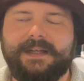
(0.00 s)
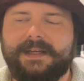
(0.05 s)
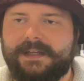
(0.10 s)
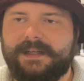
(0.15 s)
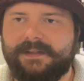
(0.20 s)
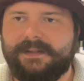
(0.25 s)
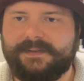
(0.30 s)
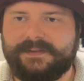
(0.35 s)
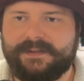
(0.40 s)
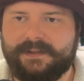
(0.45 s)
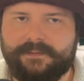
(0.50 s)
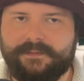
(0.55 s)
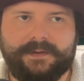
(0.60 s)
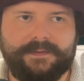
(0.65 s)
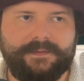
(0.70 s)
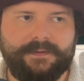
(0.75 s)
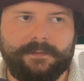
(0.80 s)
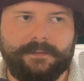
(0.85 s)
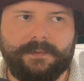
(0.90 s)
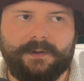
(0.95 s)
instead of
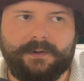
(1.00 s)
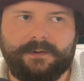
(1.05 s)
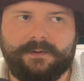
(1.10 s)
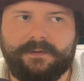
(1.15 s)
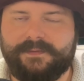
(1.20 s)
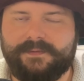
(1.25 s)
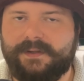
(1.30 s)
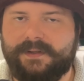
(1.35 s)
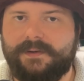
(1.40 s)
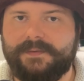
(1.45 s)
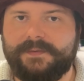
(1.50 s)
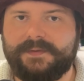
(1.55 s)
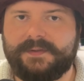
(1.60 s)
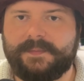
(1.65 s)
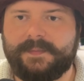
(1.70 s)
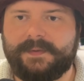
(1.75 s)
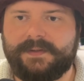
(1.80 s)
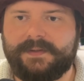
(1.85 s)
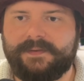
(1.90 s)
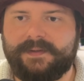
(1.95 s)
having a Mark of the Huntsman
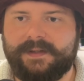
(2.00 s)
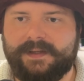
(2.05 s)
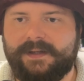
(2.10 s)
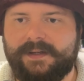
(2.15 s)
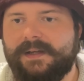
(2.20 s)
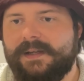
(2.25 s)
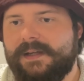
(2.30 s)
in there.